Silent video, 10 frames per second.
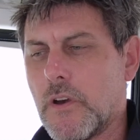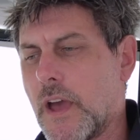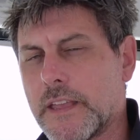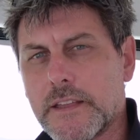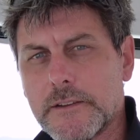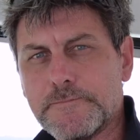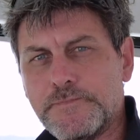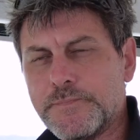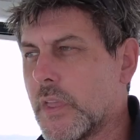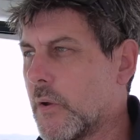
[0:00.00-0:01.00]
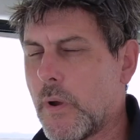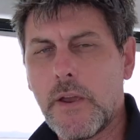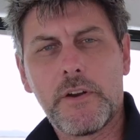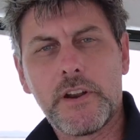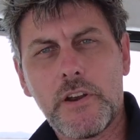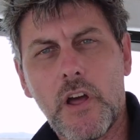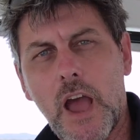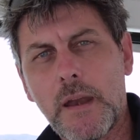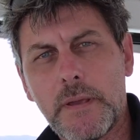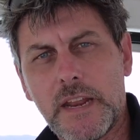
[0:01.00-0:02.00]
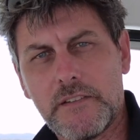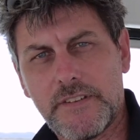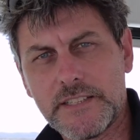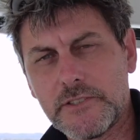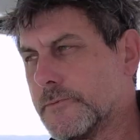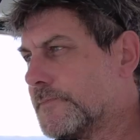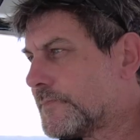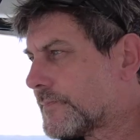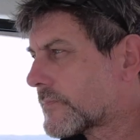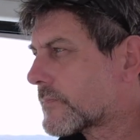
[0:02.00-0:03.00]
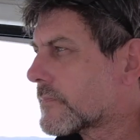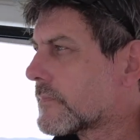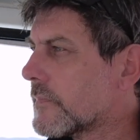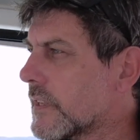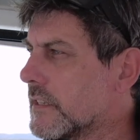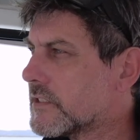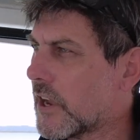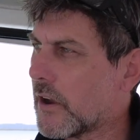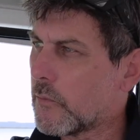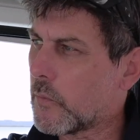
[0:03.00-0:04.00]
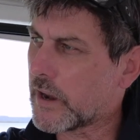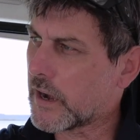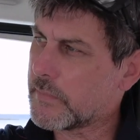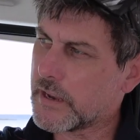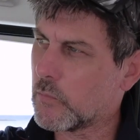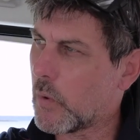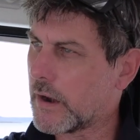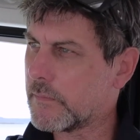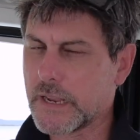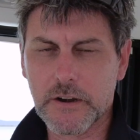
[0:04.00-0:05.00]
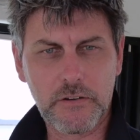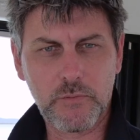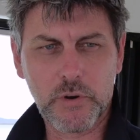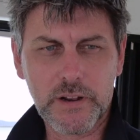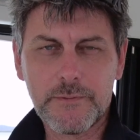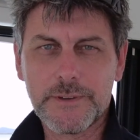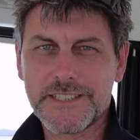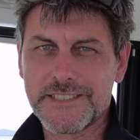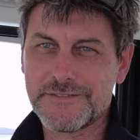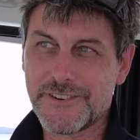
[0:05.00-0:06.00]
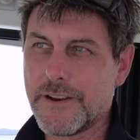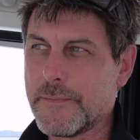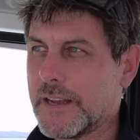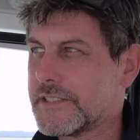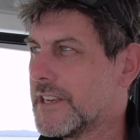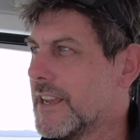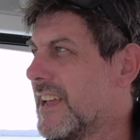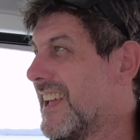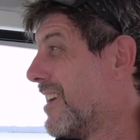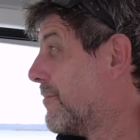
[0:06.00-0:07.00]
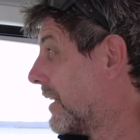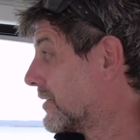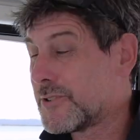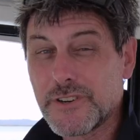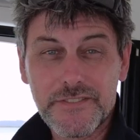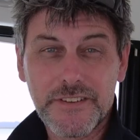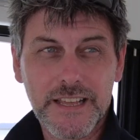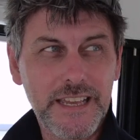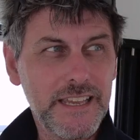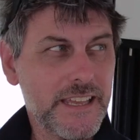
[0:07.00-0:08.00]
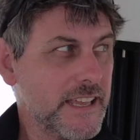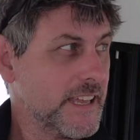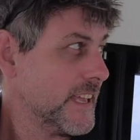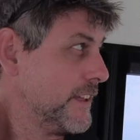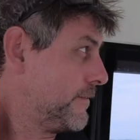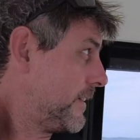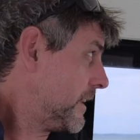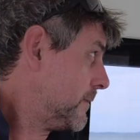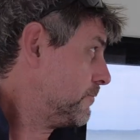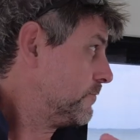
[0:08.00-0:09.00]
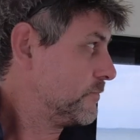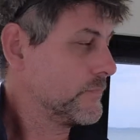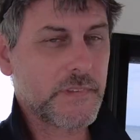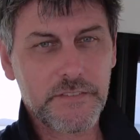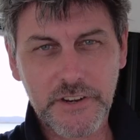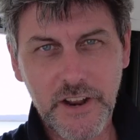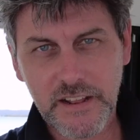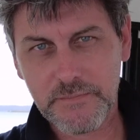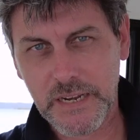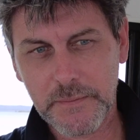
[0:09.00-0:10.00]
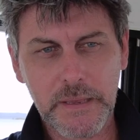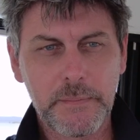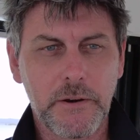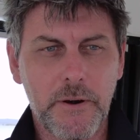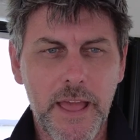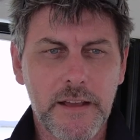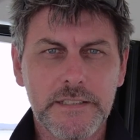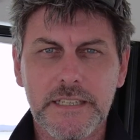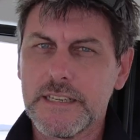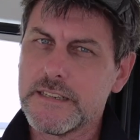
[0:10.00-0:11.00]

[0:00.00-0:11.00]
your anchor. We're on a 9-meter vessel, so we're going to be in 1 meter of water, which isn't very much. But truthfully, if you don't have many people around,